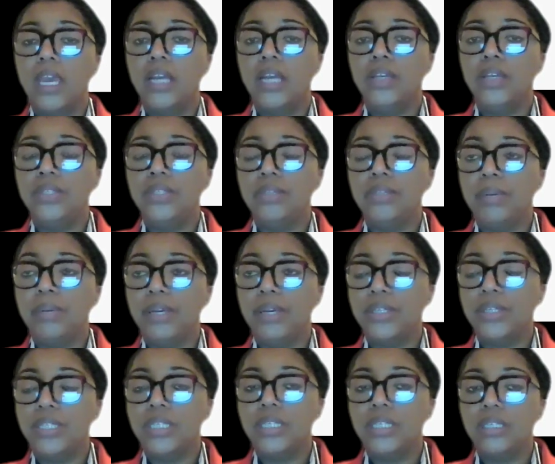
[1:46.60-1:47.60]
Use the
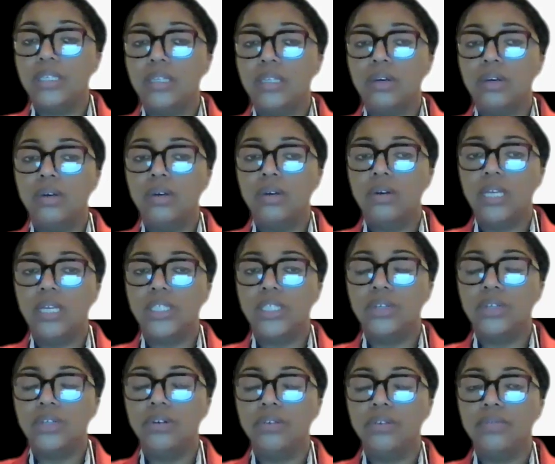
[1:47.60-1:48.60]
Pearson correlation
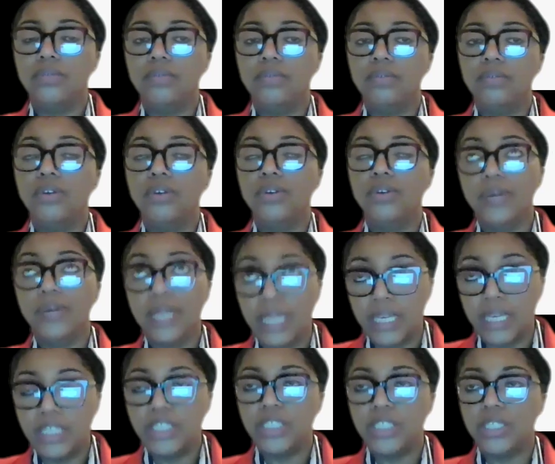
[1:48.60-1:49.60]

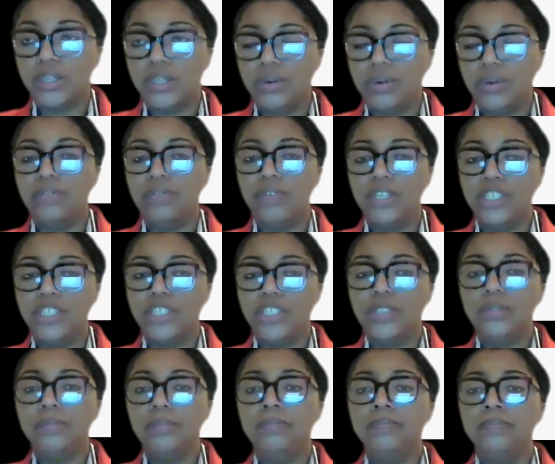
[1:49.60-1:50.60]

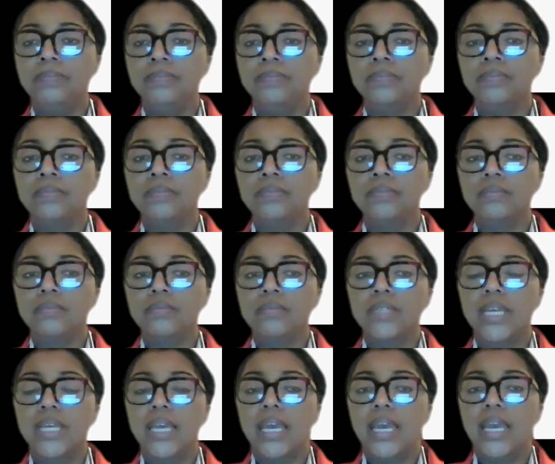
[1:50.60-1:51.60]
coefficient.
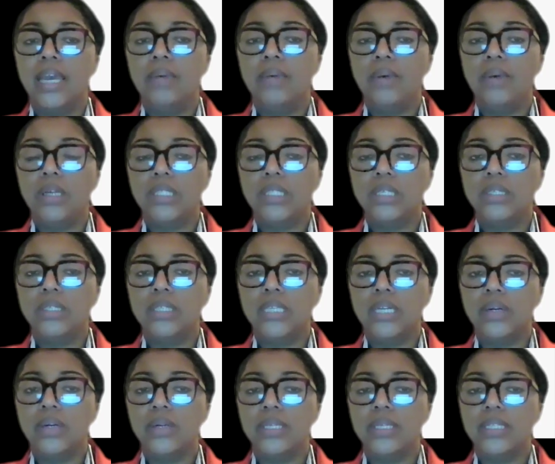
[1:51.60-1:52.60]
And we'll also see
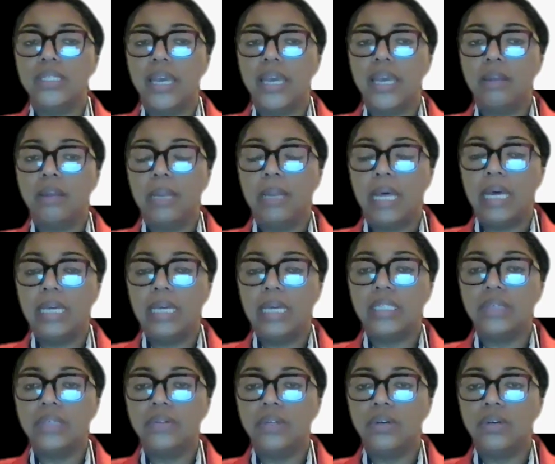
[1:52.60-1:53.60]
it on a scatter plot.
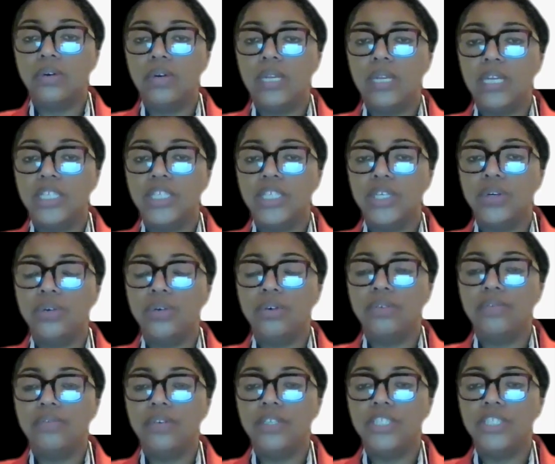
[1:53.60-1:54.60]
So the correlation
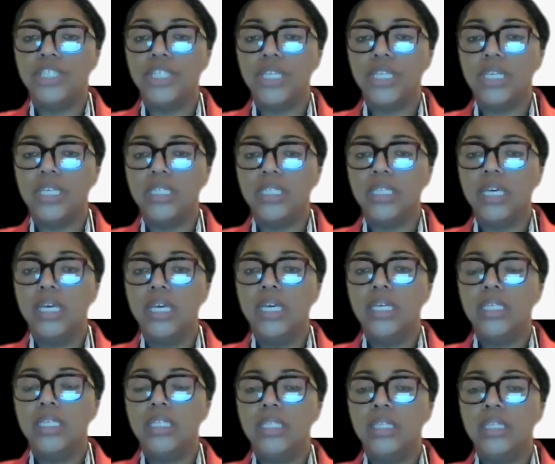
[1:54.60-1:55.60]
coefficient is
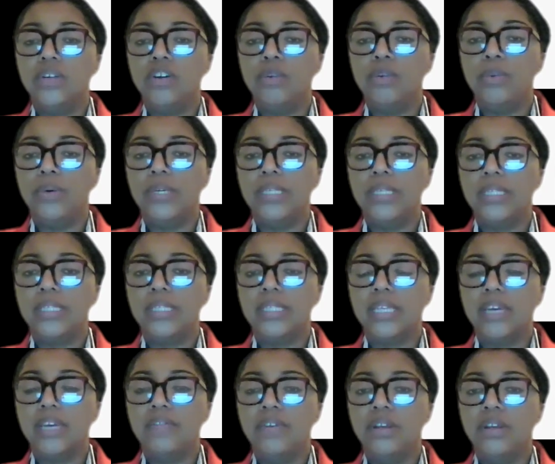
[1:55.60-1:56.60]

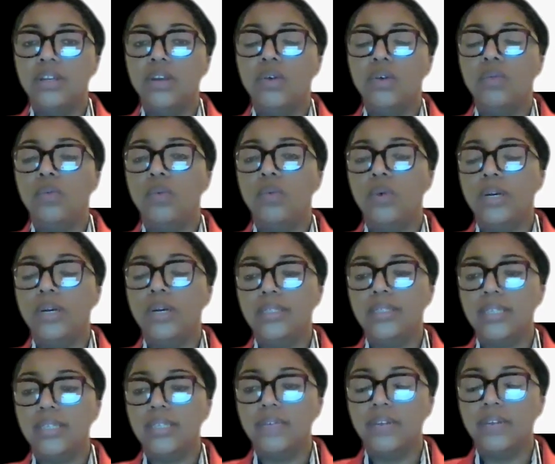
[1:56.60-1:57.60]

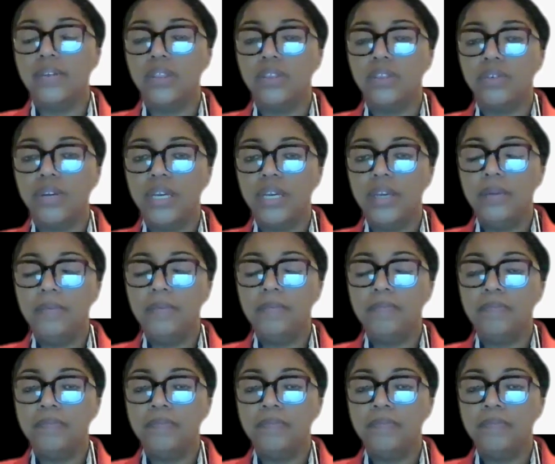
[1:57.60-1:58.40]
0.7173.